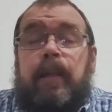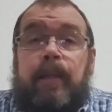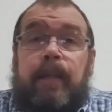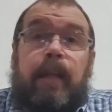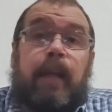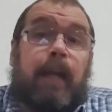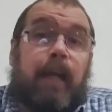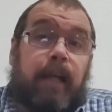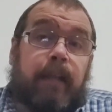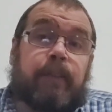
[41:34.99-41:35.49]

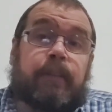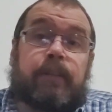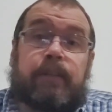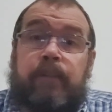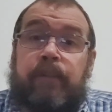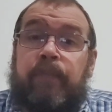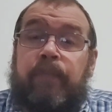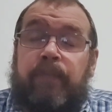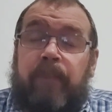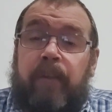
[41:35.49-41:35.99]
They
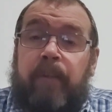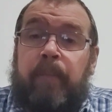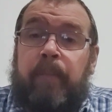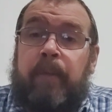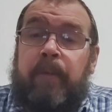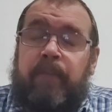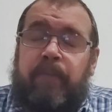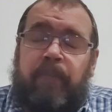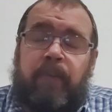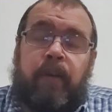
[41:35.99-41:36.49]
actually fit
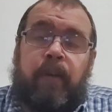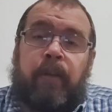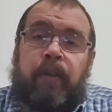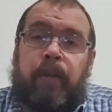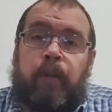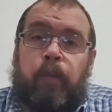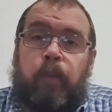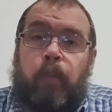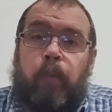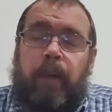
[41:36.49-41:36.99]
me
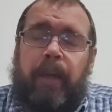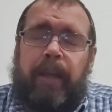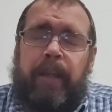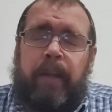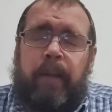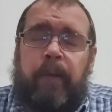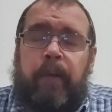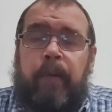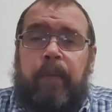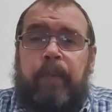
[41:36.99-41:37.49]
fairly
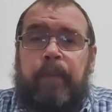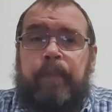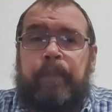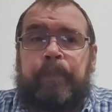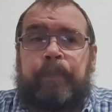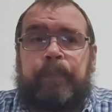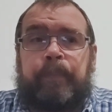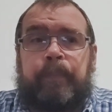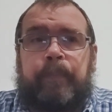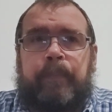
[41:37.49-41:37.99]
well.
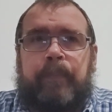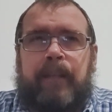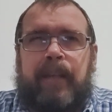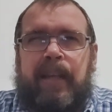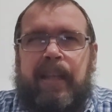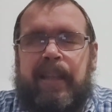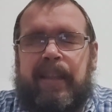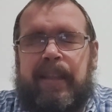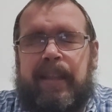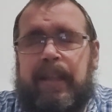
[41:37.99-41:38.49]

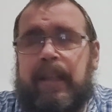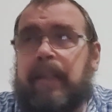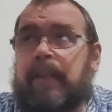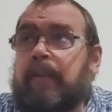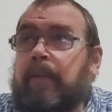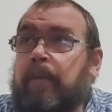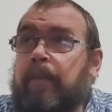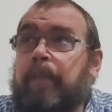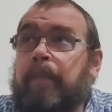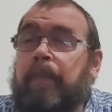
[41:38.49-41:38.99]
I
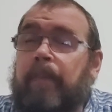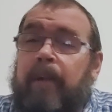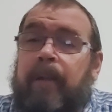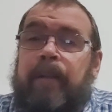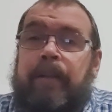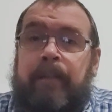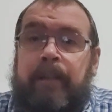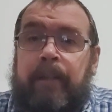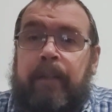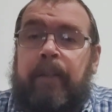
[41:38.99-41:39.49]
think they're a
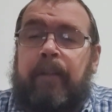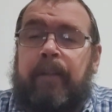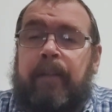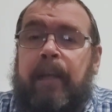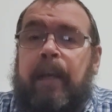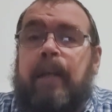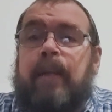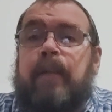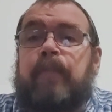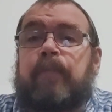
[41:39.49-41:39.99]
little
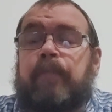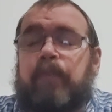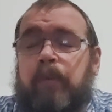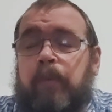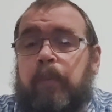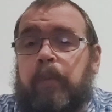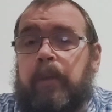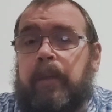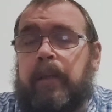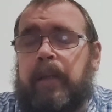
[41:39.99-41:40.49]
light for
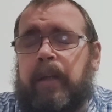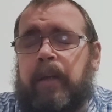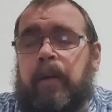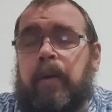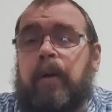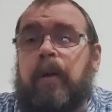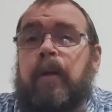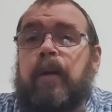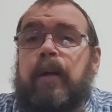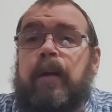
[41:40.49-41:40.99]
what they
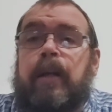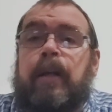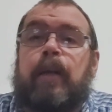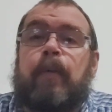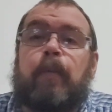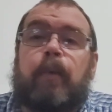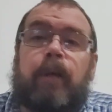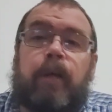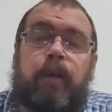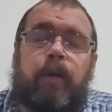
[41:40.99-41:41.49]
are, and
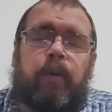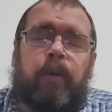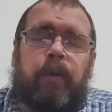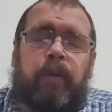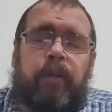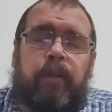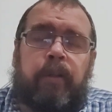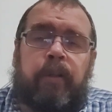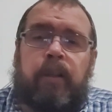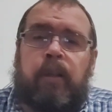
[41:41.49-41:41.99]
they recoil
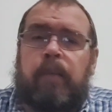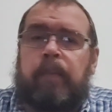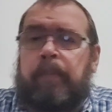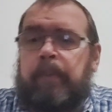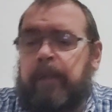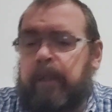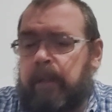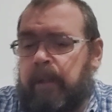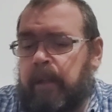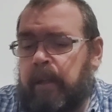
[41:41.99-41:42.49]
a little
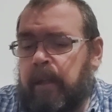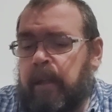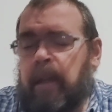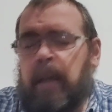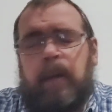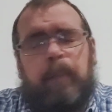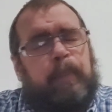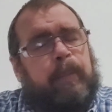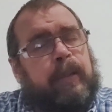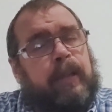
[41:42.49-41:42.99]
bit,
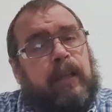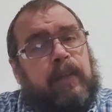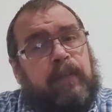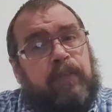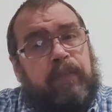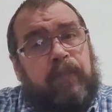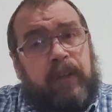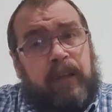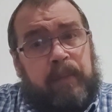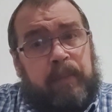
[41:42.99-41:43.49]
but they
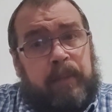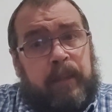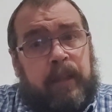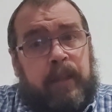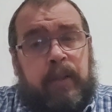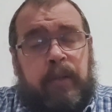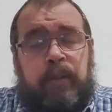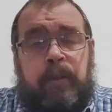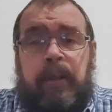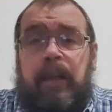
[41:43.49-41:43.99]
fit me
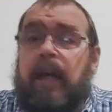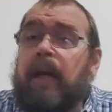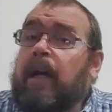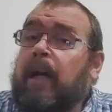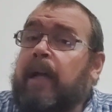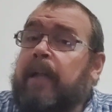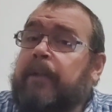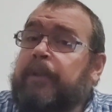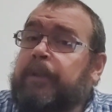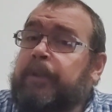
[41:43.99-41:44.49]
good.
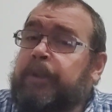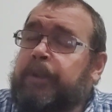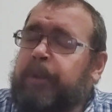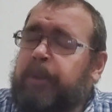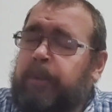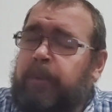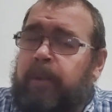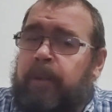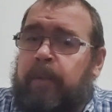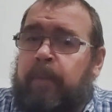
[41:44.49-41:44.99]
I
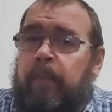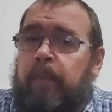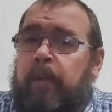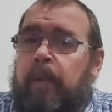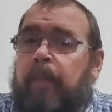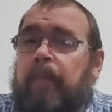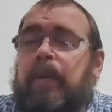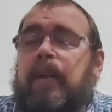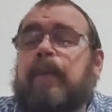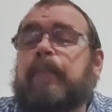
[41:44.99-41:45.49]
shoot them
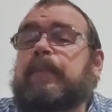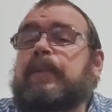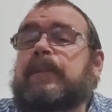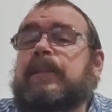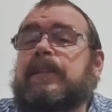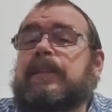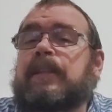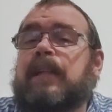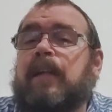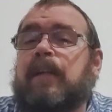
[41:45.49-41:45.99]
well, but I'm
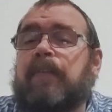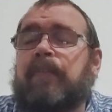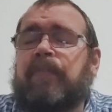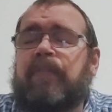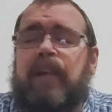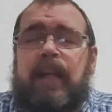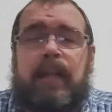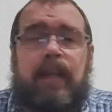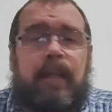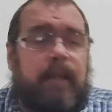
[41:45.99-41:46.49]
just not a
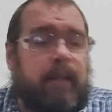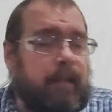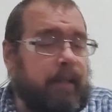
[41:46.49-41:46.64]
fan.